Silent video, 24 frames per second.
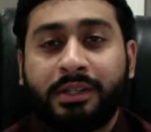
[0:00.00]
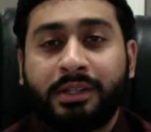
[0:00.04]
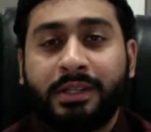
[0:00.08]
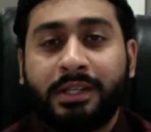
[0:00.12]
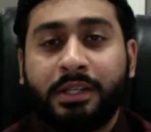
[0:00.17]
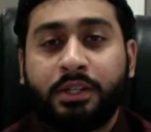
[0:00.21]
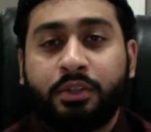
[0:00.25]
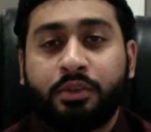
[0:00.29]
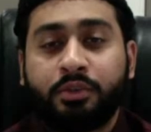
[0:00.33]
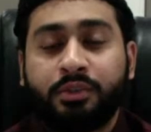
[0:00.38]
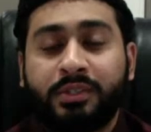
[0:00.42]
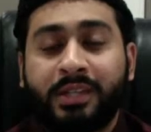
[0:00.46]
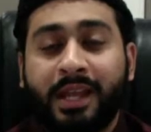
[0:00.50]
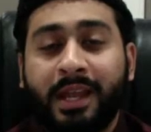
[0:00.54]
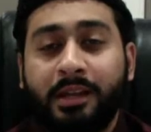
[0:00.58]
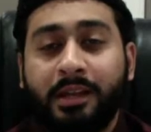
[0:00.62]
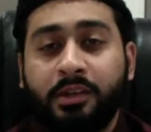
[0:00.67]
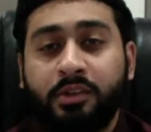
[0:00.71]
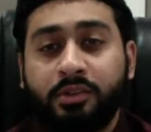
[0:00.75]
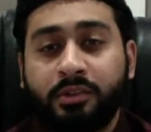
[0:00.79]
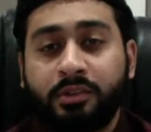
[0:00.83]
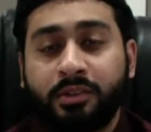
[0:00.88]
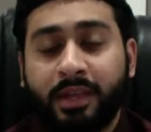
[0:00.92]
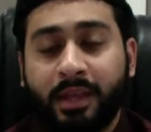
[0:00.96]
need to
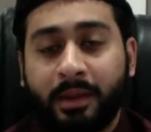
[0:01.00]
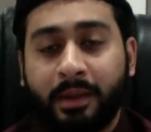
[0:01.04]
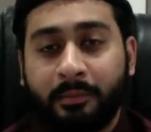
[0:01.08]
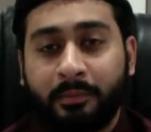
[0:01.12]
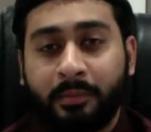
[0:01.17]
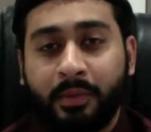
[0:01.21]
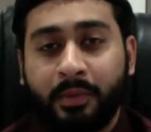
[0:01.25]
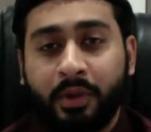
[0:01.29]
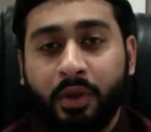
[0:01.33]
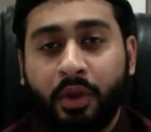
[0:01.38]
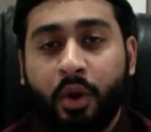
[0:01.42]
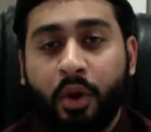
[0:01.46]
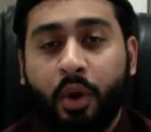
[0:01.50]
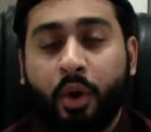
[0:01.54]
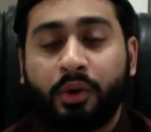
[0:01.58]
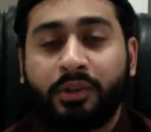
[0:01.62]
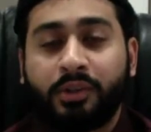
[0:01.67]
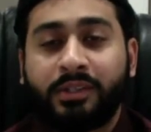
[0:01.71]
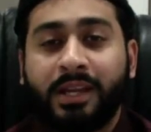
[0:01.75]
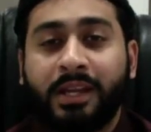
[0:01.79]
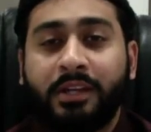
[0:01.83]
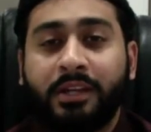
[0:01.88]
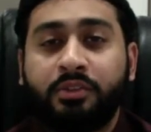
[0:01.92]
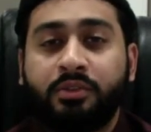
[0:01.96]
tend to them or
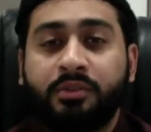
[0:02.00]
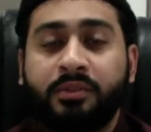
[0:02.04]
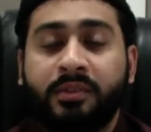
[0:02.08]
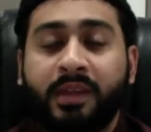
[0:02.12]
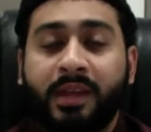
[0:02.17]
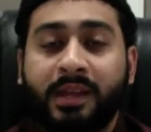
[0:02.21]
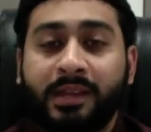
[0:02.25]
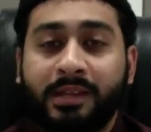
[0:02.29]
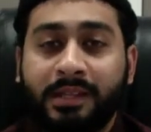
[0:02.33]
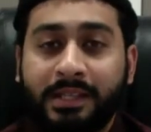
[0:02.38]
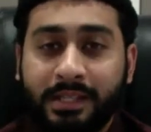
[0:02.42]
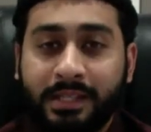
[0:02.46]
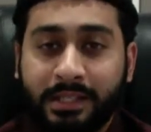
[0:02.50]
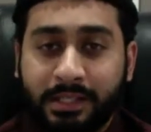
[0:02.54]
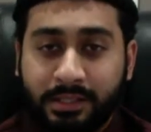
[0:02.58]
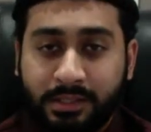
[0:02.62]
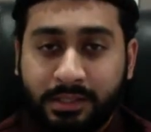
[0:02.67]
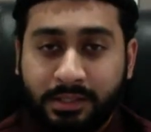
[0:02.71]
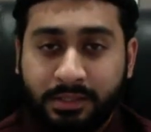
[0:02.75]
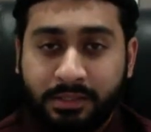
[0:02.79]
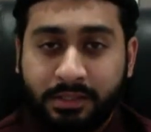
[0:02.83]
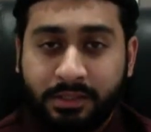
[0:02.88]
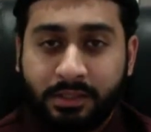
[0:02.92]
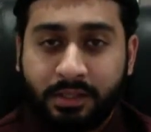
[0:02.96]
tend to their
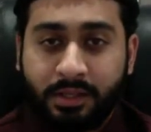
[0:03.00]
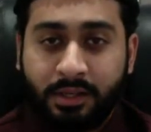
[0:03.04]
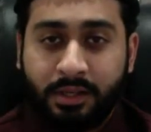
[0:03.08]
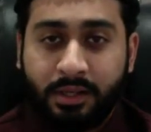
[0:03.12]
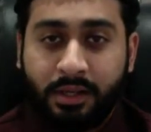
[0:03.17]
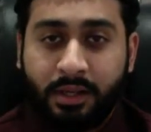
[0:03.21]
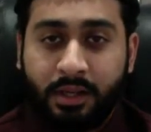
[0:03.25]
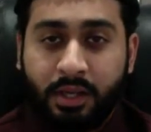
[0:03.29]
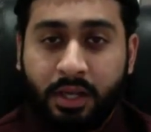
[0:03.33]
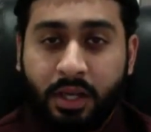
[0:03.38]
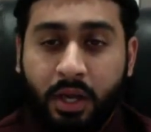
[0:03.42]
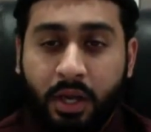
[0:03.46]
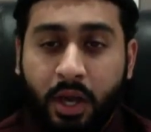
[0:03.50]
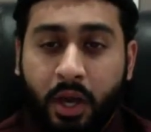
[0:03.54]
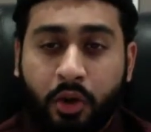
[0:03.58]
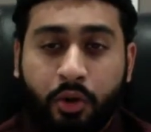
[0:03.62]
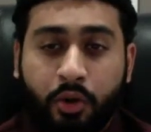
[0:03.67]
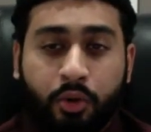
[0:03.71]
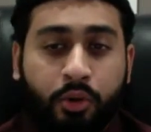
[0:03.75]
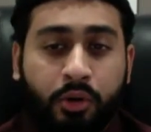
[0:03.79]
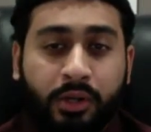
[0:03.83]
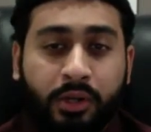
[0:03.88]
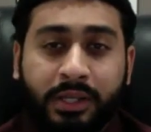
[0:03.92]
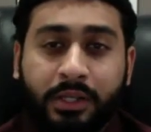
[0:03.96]
needs.
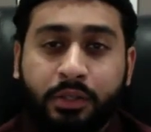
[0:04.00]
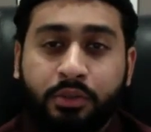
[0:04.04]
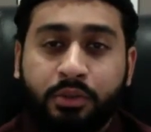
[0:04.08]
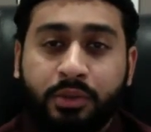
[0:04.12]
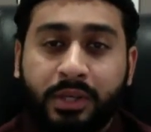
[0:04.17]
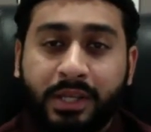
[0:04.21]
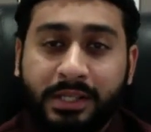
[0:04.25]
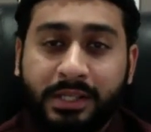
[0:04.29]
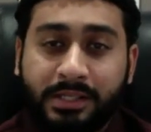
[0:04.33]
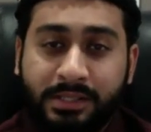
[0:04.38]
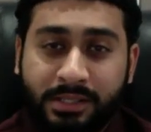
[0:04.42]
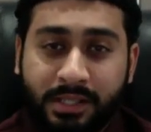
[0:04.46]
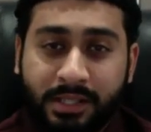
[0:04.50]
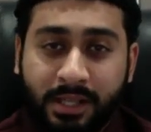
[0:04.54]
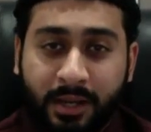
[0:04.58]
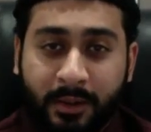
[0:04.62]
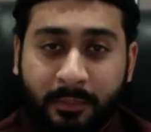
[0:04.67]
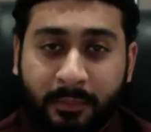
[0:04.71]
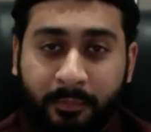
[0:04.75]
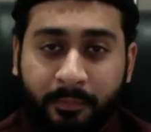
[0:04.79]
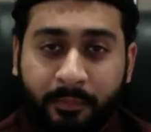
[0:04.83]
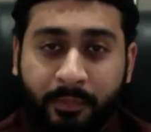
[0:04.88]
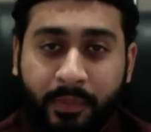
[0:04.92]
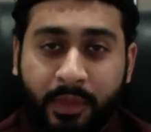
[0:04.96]
According to
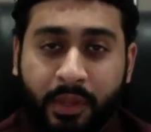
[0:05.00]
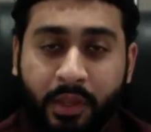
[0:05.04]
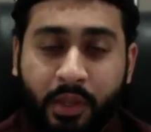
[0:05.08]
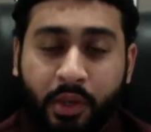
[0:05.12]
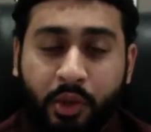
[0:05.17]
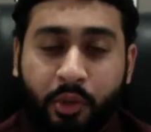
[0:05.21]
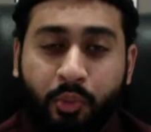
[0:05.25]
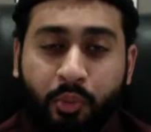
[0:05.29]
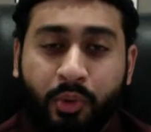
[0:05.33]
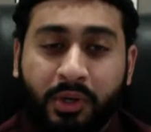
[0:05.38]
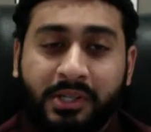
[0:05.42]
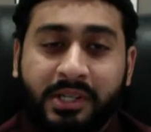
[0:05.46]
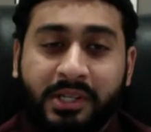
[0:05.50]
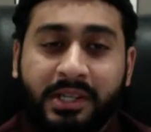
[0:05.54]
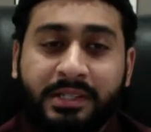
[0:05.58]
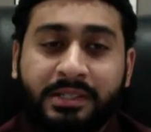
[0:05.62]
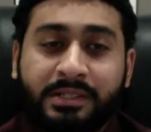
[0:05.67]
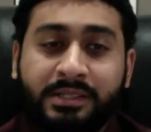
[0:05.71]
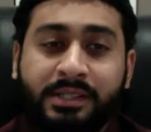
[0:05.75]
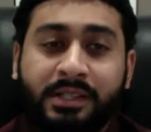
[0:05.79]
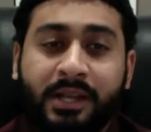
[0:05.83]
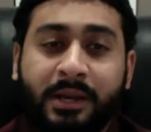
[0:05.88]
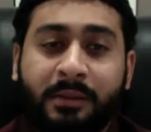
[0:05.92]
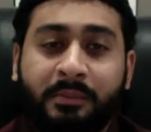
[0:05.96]
Islam, what
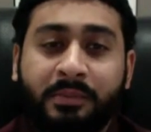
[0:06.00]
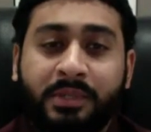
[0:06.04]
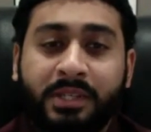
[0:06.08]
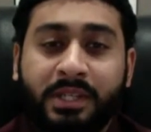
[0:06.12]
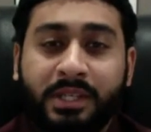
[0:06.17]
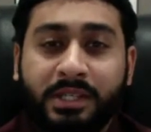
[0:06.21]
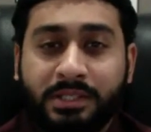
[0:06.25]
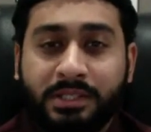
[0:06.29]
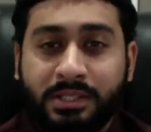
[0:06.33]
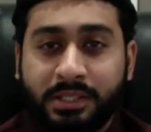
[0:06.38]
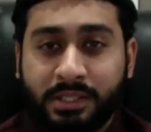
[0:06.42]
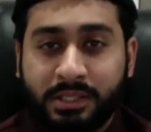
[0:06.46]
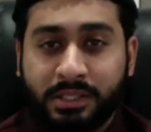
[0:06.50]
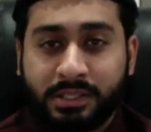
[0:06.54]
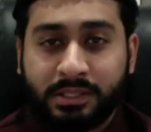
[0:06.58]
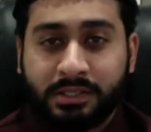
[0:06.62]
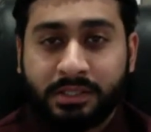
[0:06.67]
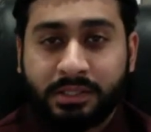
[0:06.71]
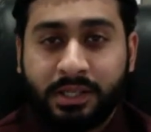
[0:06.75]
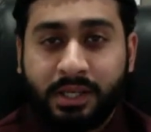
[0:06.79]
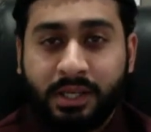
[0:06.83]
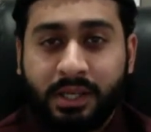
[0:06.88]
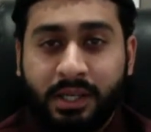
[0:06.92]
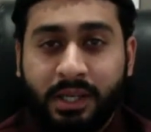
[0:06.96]
Islam
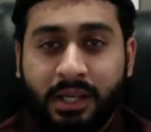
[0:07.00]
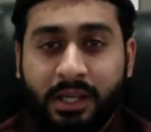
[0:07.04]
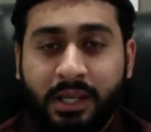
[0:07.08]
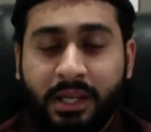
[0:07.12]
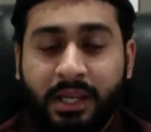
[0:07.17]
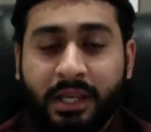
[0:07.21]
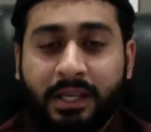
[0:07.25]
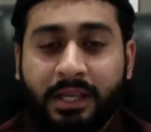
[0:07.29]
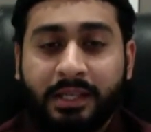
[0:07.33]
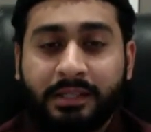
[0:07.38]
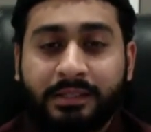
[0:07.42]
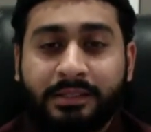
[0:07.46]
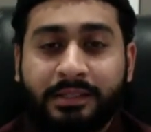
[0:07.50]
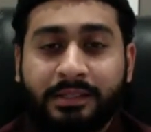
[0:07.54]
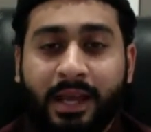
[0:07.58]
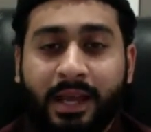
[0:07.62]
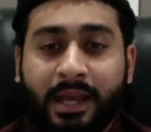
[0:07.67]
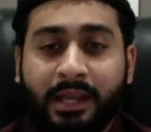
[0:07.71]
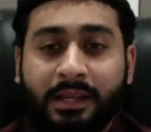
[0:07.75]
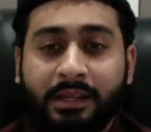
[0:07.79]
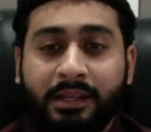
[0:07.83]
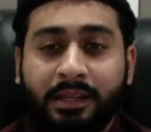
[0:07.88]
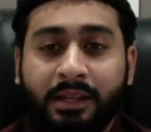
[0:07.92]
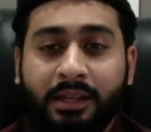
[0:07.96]
teaches is
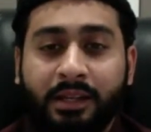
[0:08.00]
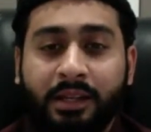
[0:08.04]
that